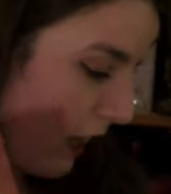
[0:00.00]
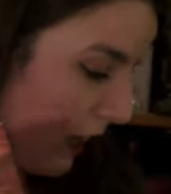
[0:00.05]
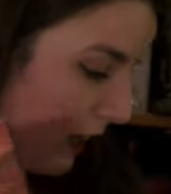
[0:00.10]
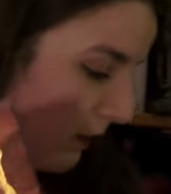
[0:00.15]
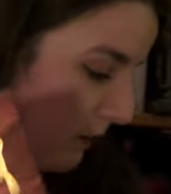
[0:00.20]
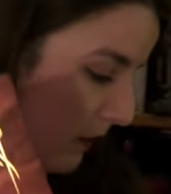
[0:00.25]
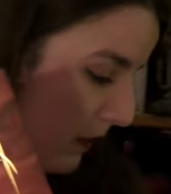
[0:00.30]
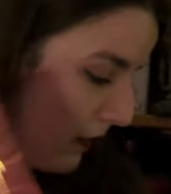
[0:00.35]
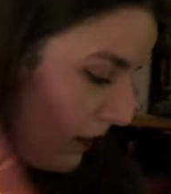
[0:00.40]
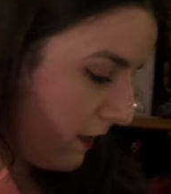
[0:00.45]

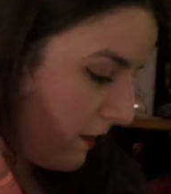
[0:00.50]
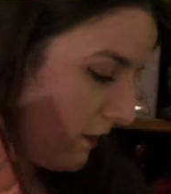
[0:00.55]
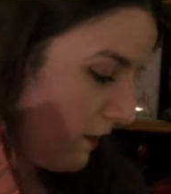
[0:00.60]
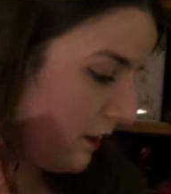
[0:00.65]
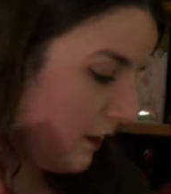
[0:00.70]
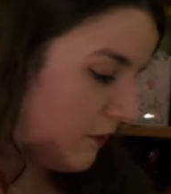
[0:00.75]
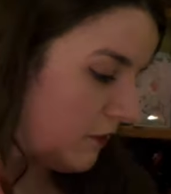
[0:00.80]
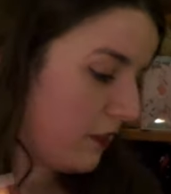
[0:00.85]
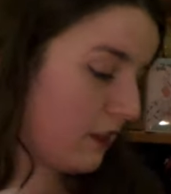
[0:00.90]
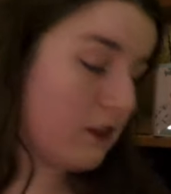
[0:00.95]
Um, let's
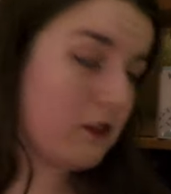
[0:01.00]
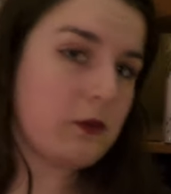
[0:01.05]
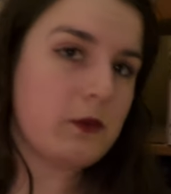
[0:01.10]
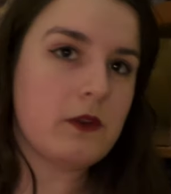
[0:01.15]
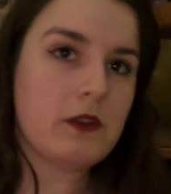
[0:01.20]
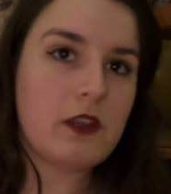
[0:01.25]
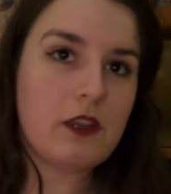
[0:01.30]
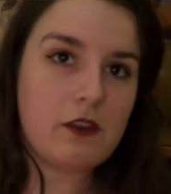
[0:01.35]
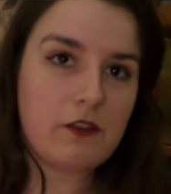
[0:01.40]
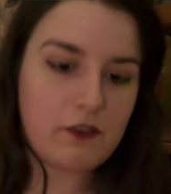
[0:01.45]
see if this
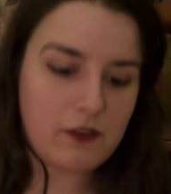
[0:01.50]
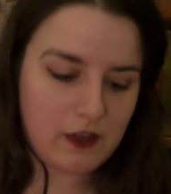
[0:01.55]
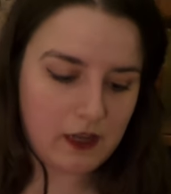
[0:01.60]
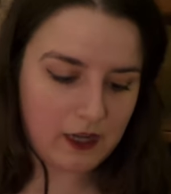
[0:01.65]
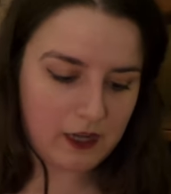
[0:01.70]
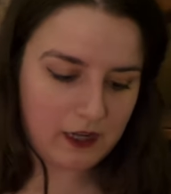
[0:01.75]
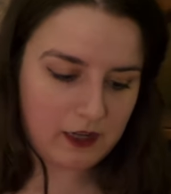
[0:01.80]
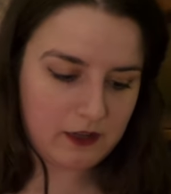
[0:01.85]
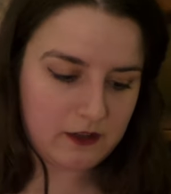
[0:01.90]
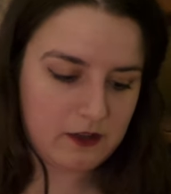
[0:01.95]
will give
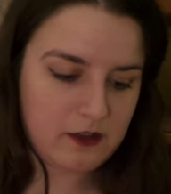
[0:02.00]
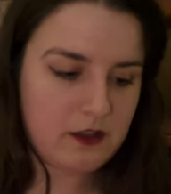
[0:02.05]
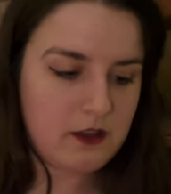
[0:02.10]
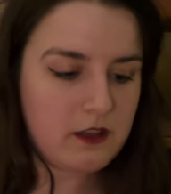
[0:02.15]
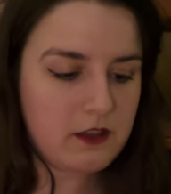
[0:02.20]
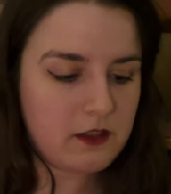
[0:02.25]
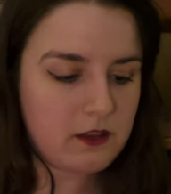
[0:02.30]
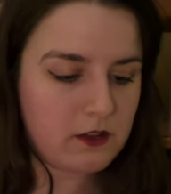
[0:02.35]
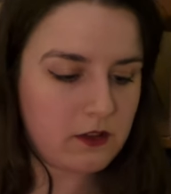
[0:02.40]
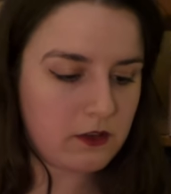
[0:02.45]
a
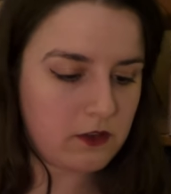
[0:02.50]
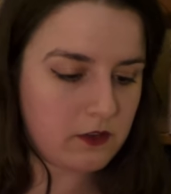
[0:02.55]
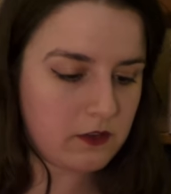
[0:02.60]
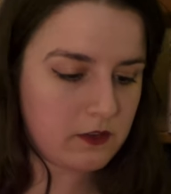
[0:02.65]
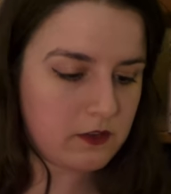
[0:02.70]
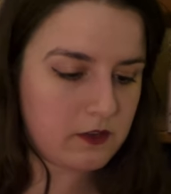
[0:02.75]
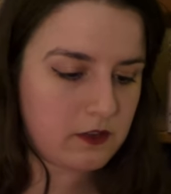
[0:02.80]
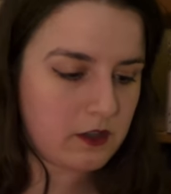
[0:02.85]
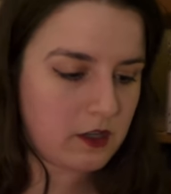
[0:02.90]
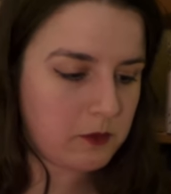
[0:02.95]
little
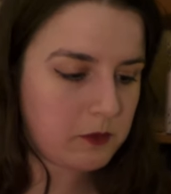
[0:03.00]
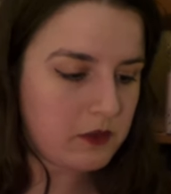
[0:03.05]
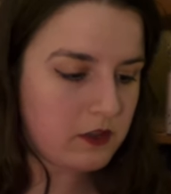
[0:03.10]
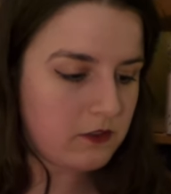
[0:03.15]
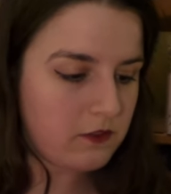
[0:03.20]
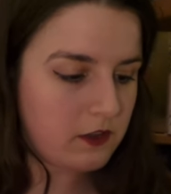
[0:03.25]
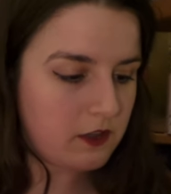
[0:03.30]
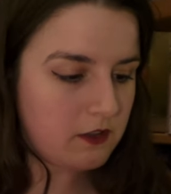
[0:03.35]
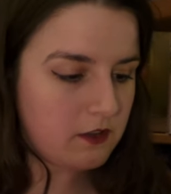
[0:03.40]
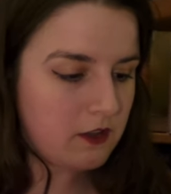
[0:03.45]
synopsis
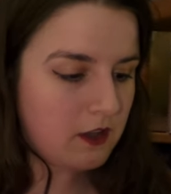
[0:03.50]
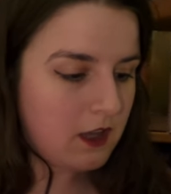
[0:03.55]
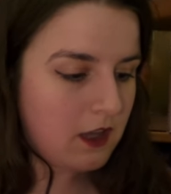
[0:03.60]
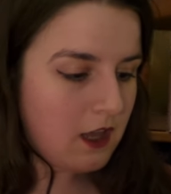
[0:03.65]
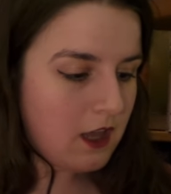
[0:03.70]
of it.